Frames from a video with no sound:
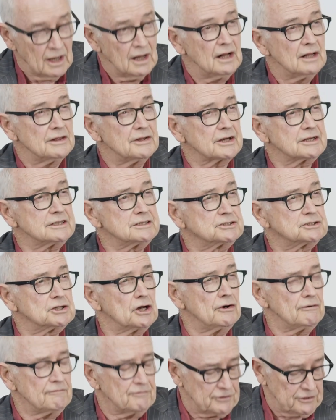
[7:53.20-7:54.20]
The
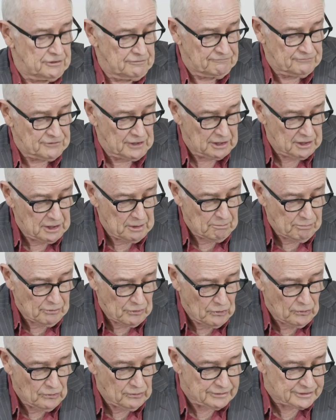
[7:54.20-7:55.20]
conservative, the liberal,